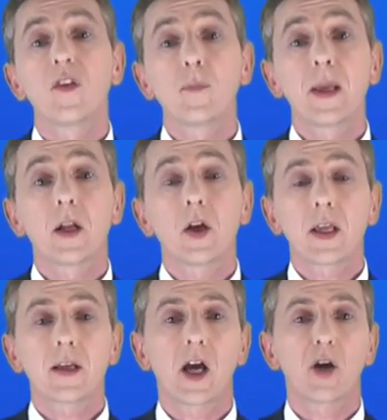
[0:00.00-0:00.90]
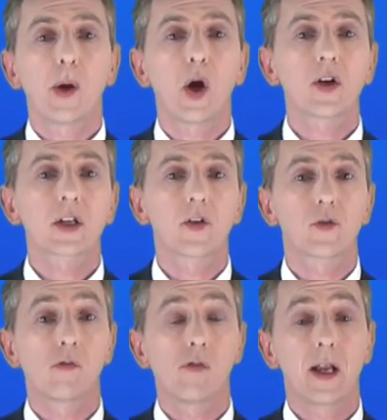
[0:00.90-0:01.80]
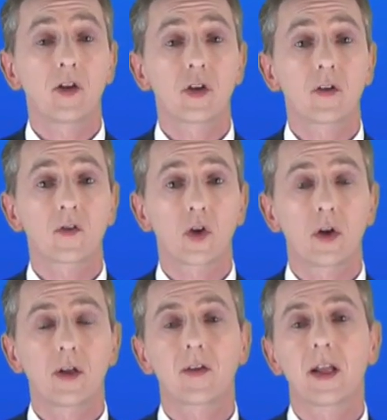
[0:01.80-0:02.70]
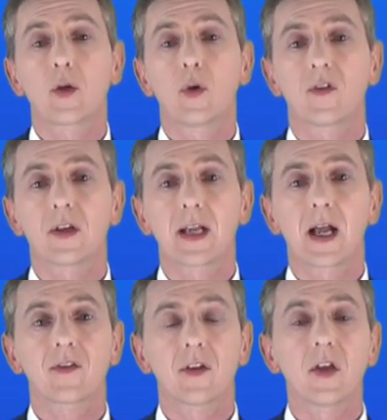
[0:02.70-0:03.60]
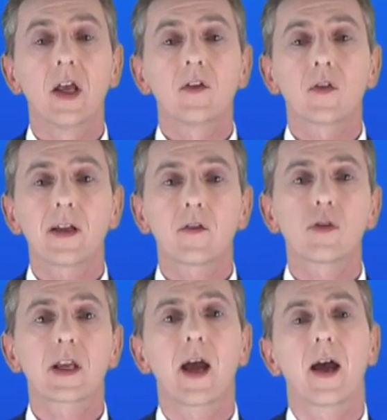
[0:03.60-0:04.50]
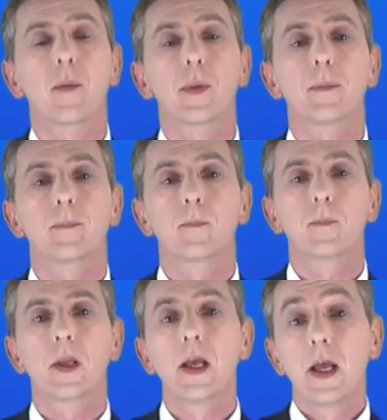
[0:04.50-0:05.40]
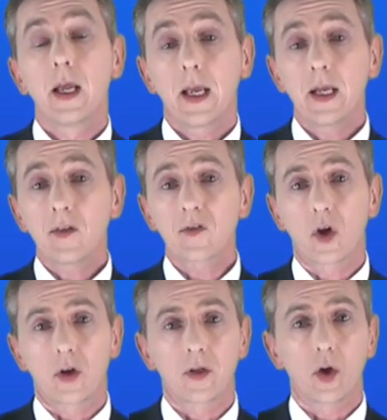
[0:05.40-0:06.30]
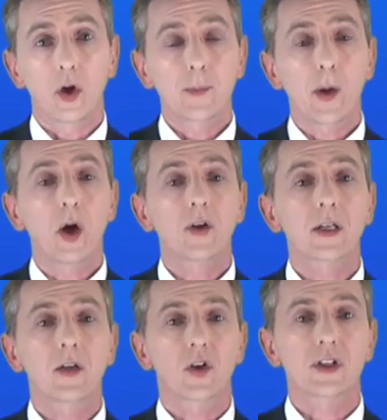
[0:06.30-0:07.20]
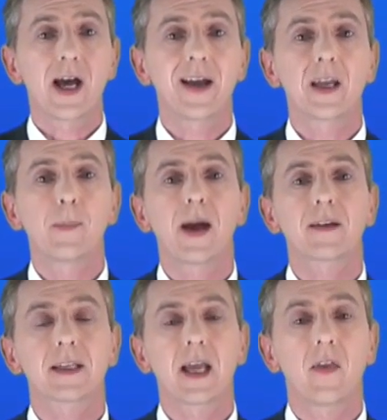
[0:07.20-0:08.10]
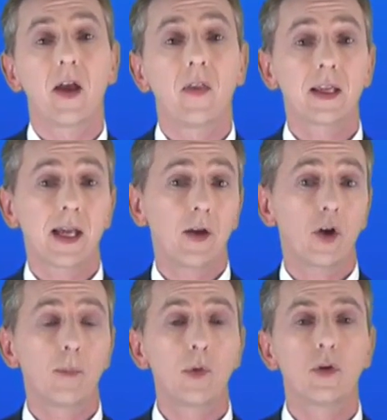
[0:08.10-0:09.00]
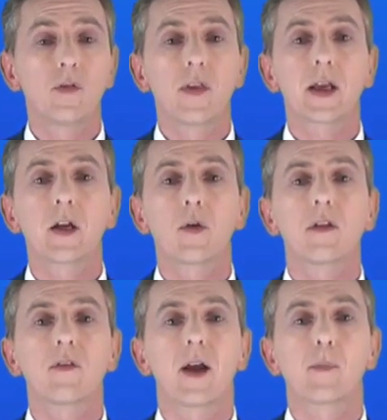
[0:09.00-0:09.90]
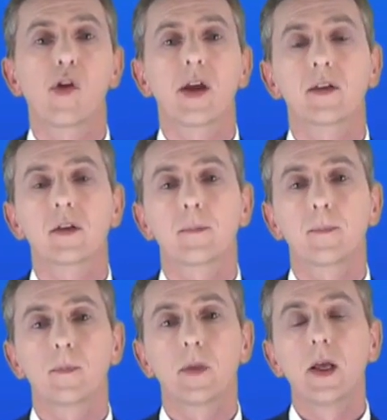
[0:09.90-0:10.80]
We've been looking at how particles are arranged in solids, liquids and gases, so let's recap. In a solid, all the particles are tightly packed together and they cannot move, they can only vibrate.